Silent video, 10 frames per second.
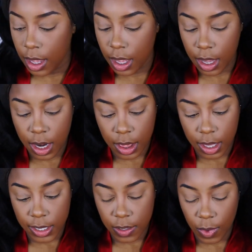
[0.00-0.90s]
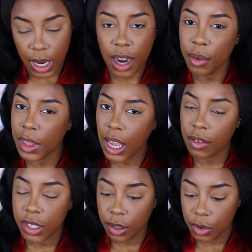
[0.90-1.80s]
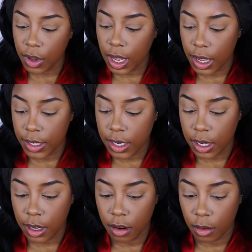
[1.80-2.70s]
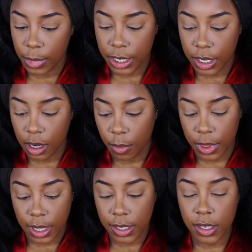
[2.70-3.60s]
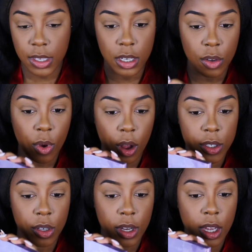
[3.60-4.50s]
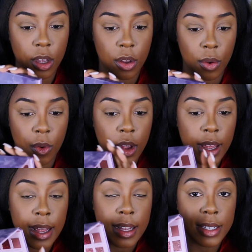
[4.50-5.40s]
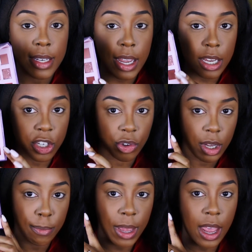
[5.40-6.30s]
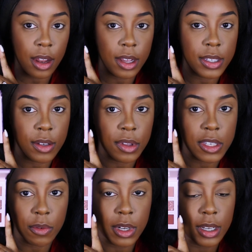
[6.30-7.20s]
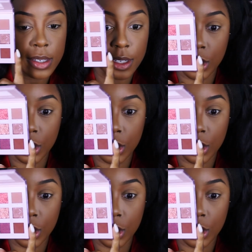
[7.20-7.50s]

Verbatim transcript: and this one, I don't think I've shown you guys here on my channel, but this is the new Alter Ego Daydream palette. So this one looks